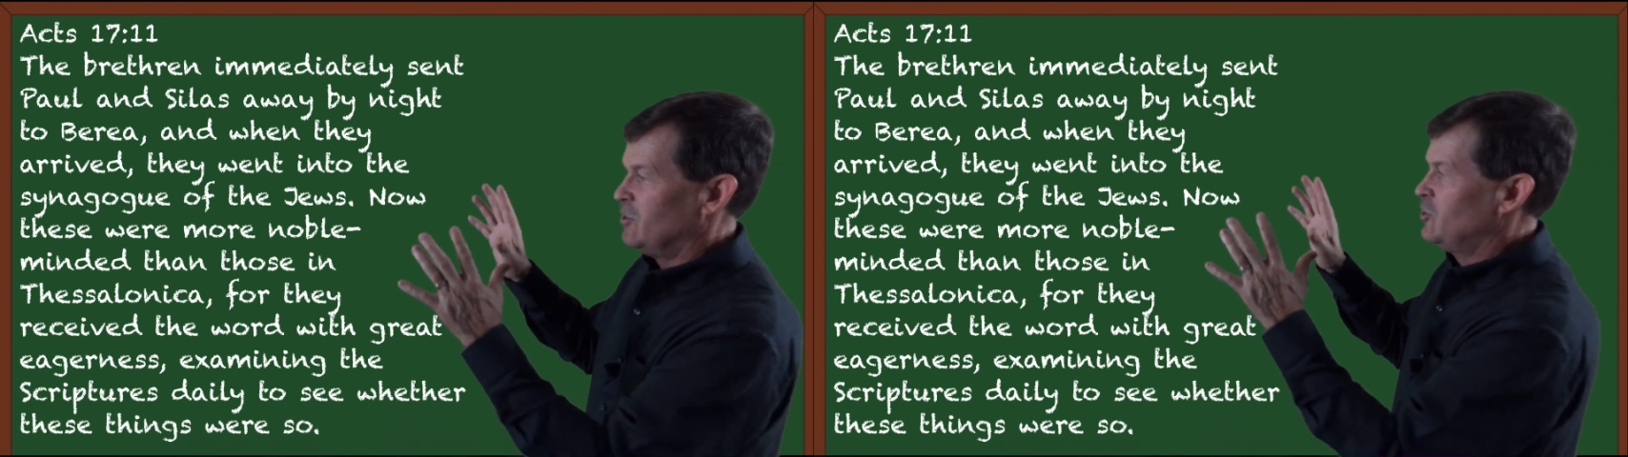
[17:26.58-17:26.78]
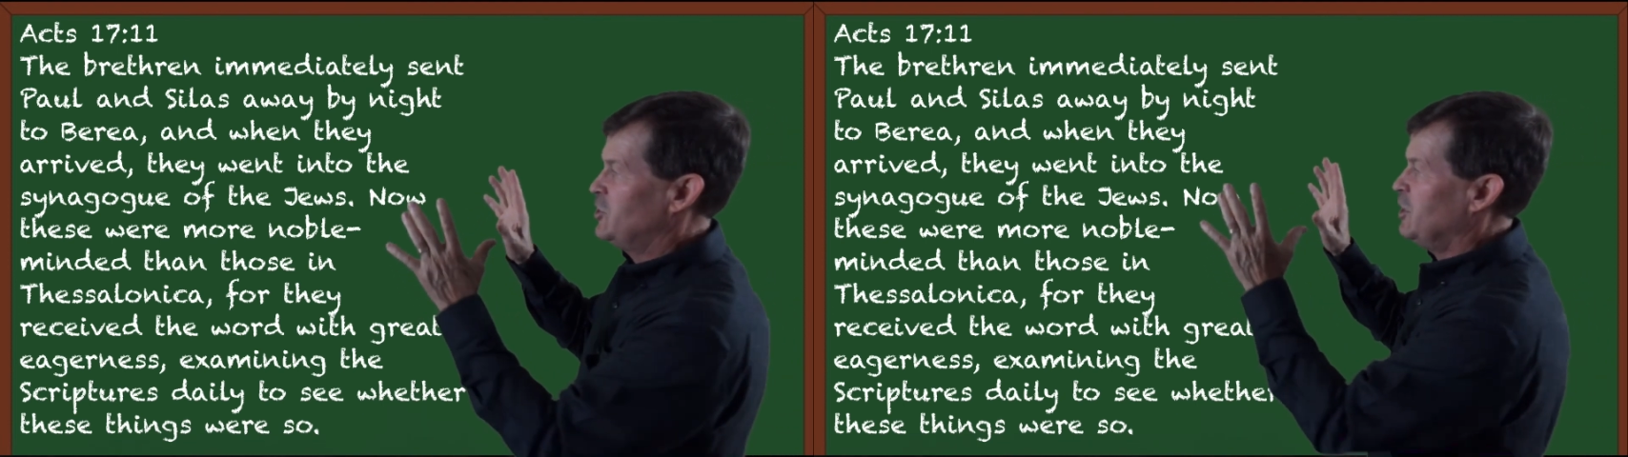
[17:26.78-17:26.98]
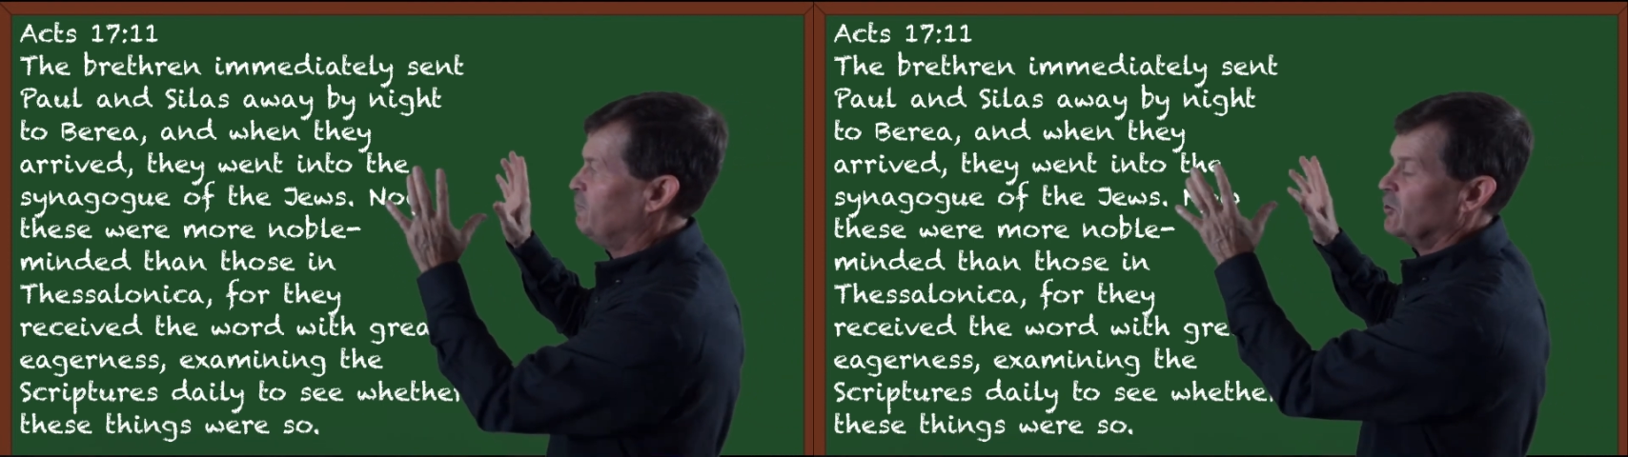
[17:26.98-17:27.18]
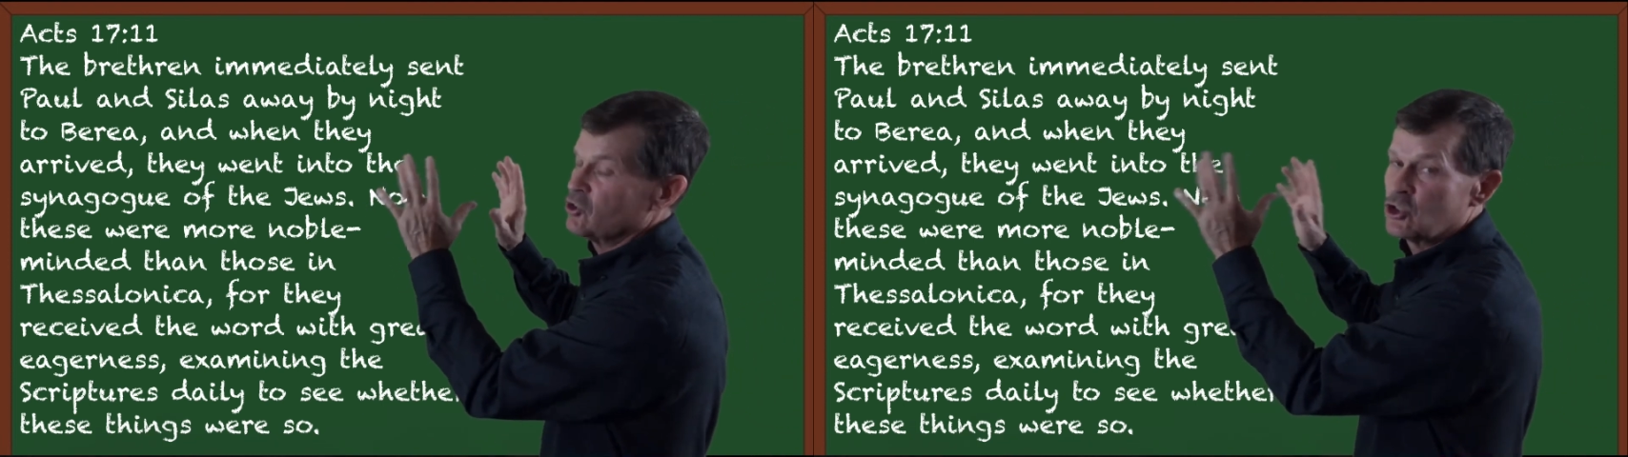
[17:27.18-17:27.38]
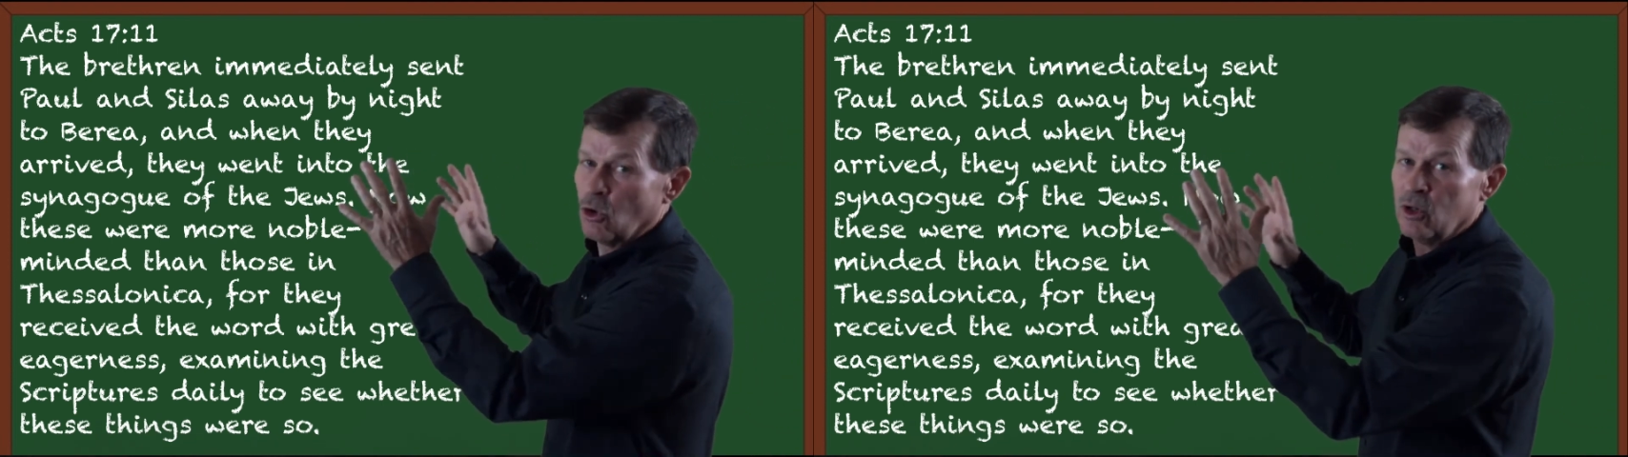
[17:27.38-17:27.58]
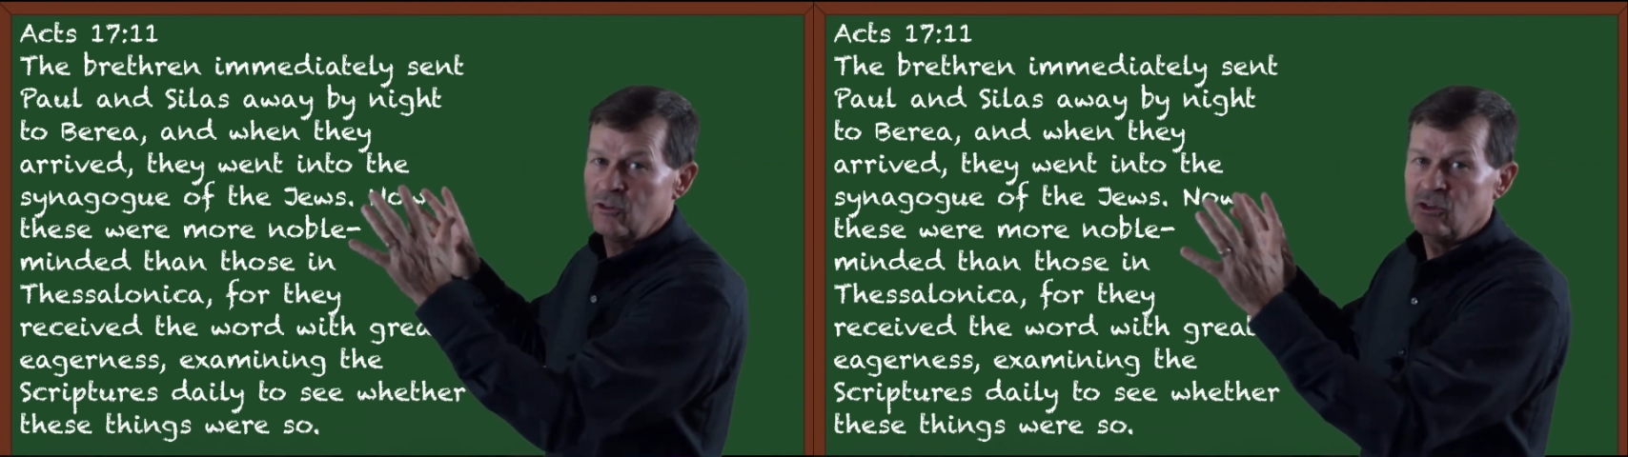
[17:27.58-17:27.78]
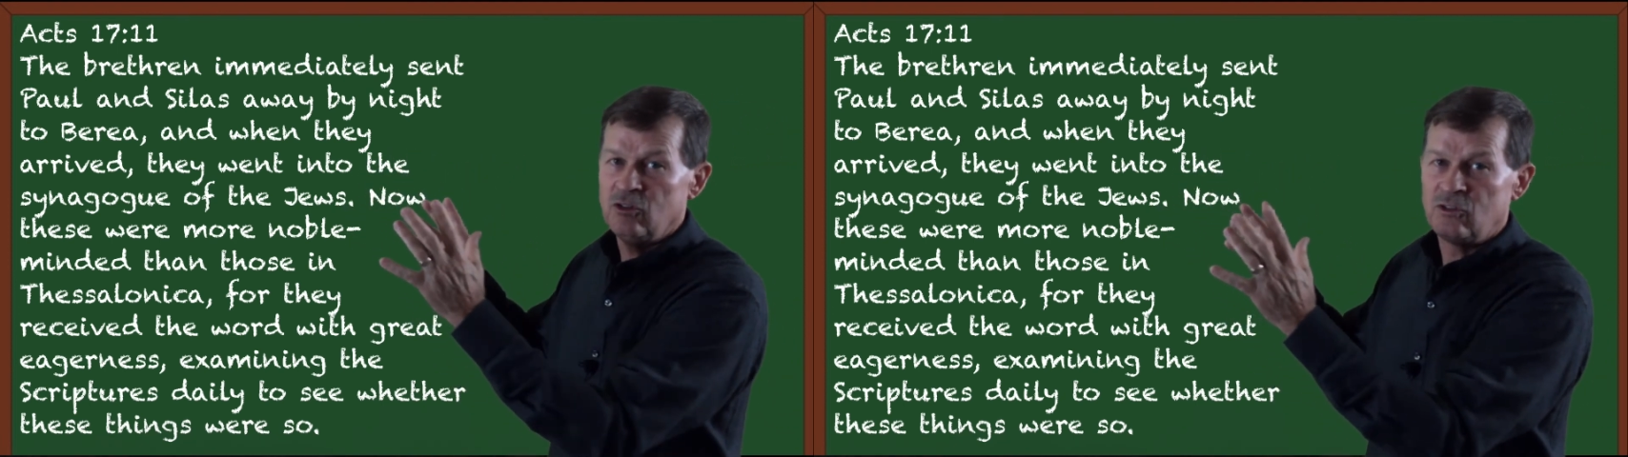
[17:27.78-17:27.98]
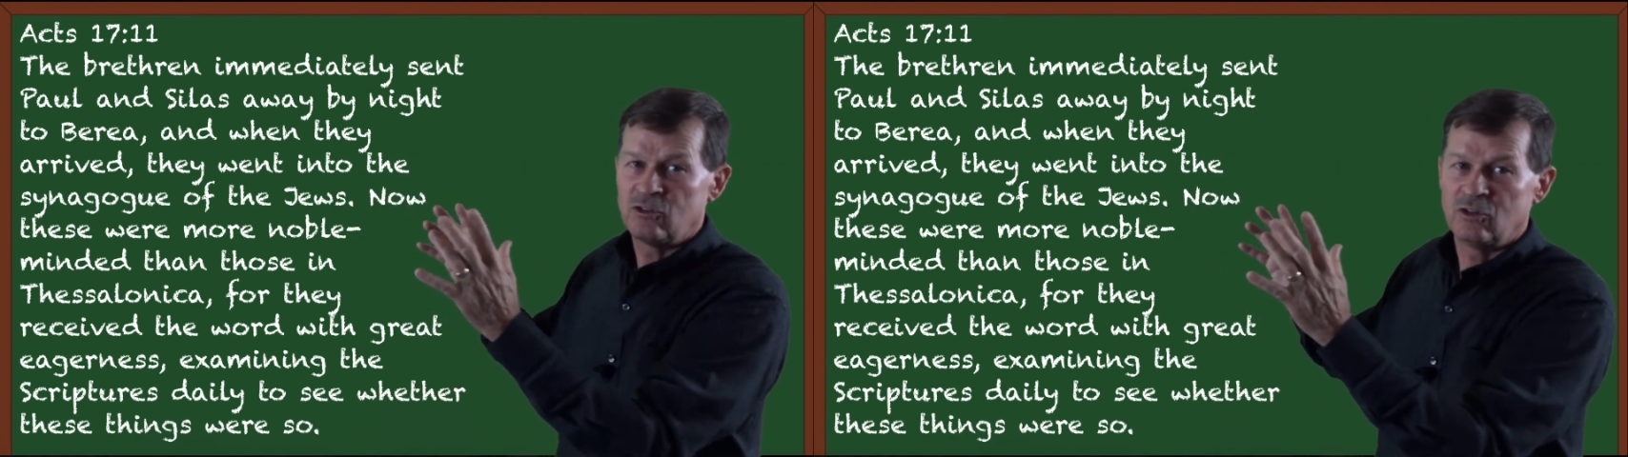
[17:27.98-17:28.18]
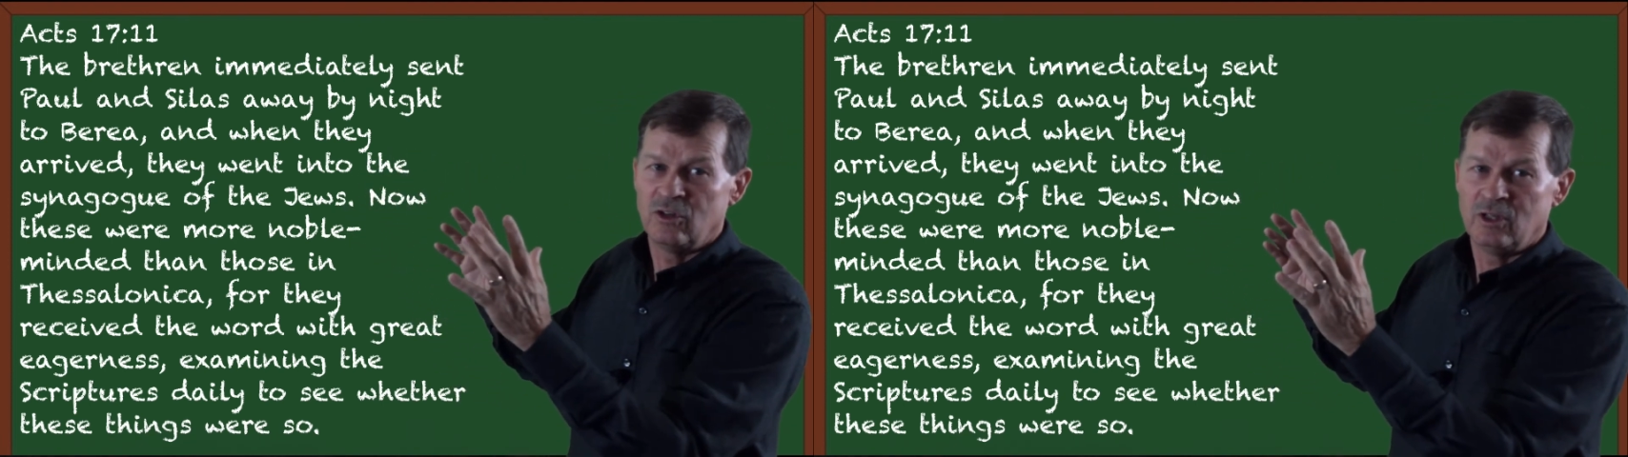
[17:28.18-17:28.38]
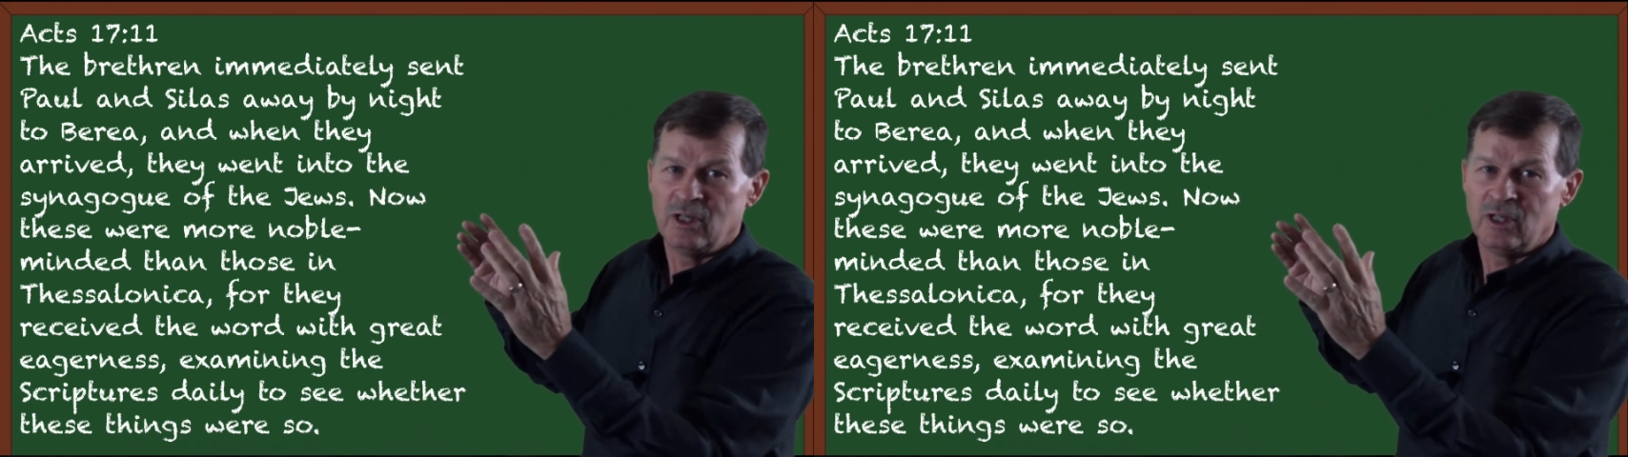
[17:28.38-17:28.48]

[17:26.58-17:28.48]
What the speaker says: different sources